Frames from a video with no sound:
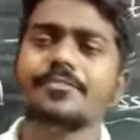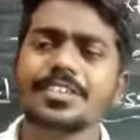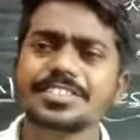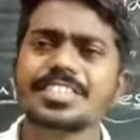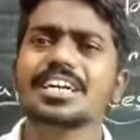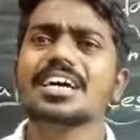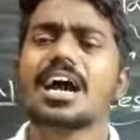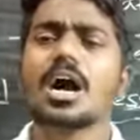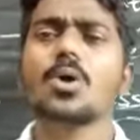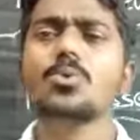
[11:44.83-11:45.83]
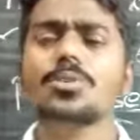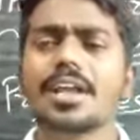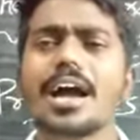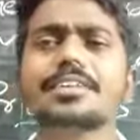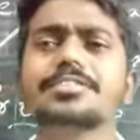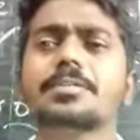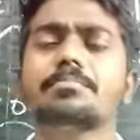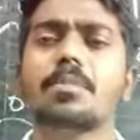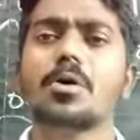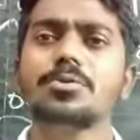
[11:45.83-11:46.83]
We saw how rocks
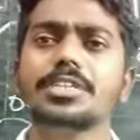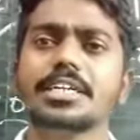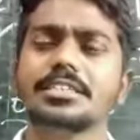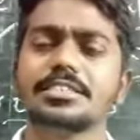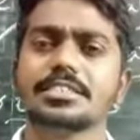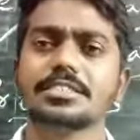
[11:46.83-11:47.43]
and mountains